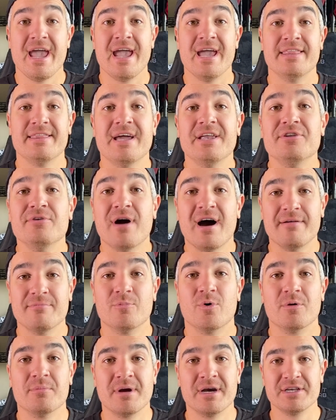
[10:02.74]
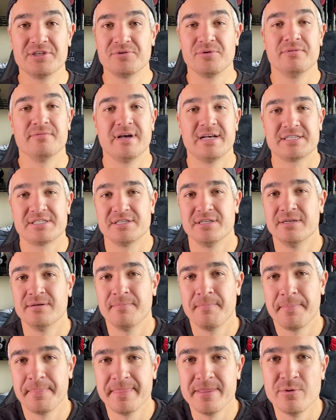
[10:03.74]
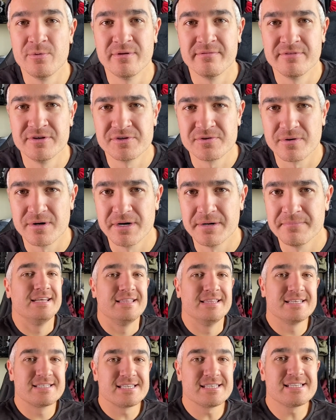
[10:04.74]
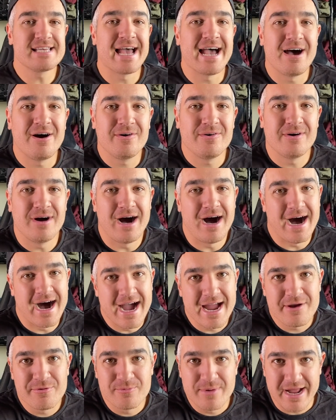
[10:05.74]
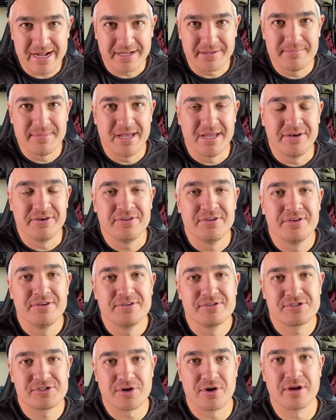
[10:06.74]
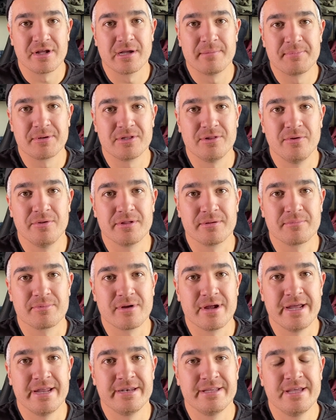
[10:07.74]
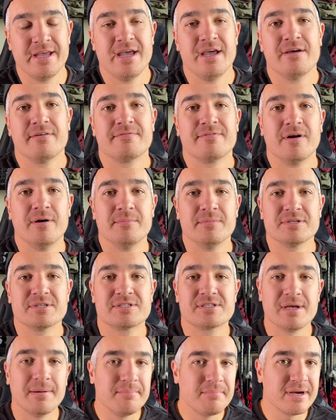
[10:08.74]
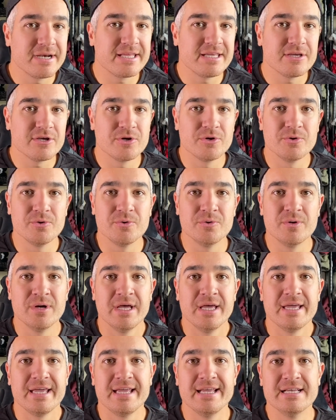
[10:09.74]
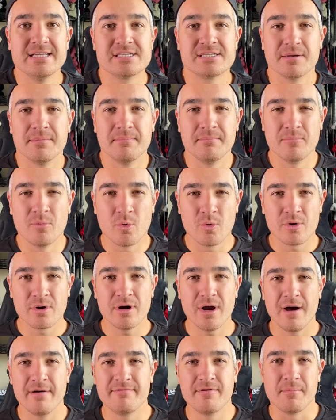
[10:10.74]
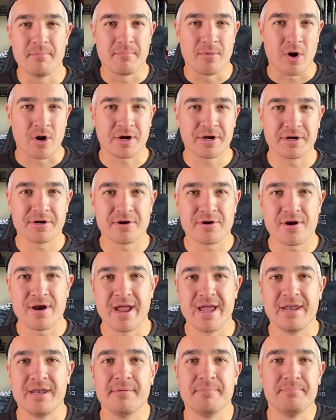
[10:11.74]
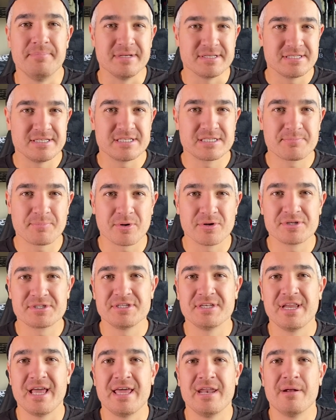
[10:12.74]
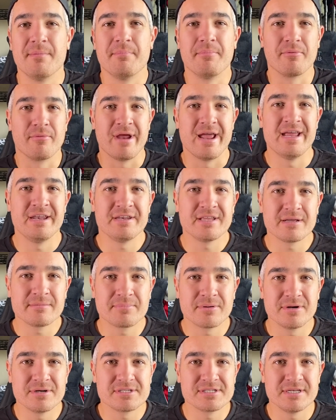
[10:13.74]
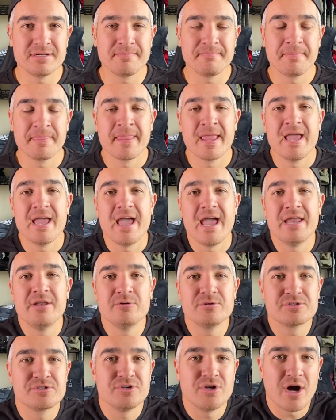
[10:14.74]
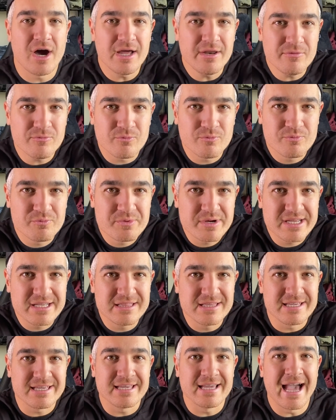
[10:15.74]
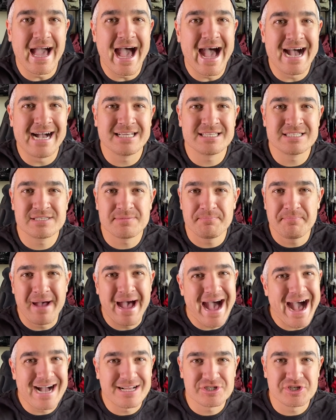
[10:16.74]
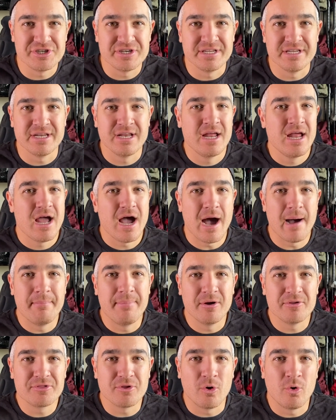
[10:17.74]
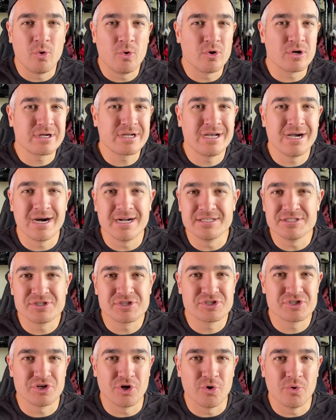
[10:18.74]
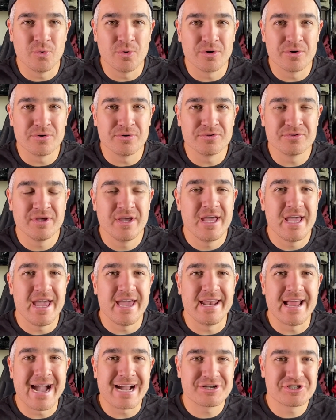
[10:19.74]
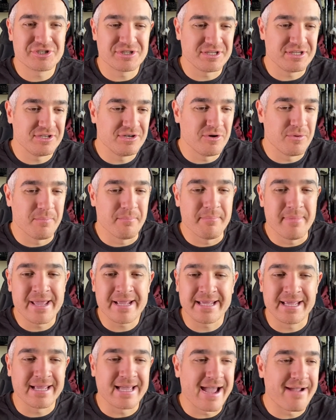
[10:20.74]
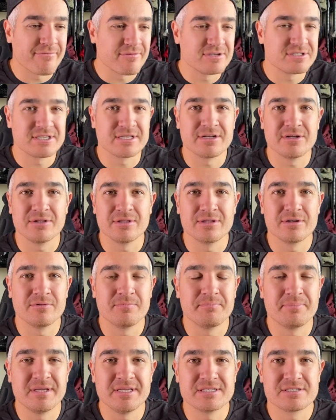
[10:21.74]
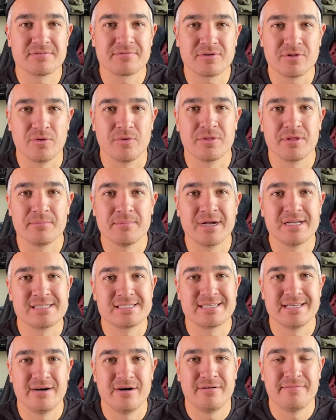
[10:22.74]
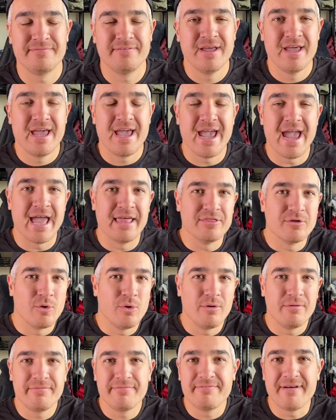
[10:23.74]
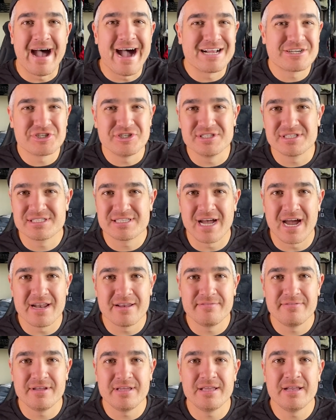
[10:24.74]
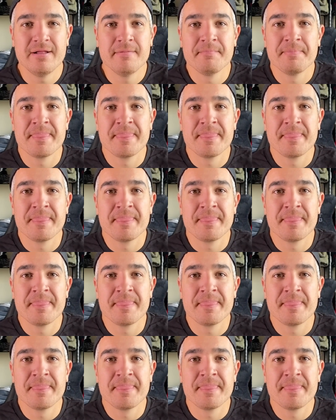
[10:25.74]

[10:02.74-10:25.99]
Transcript: and then you'll have more money to invest in new inventory this is how i recommend starting up a clothing brand from somebody who is more of a marketer and a business person and a branding person and who's not really as passionate about the whole cut and sew world and actually, you know, making every single little piece of clothing myself and the whole fashion side of it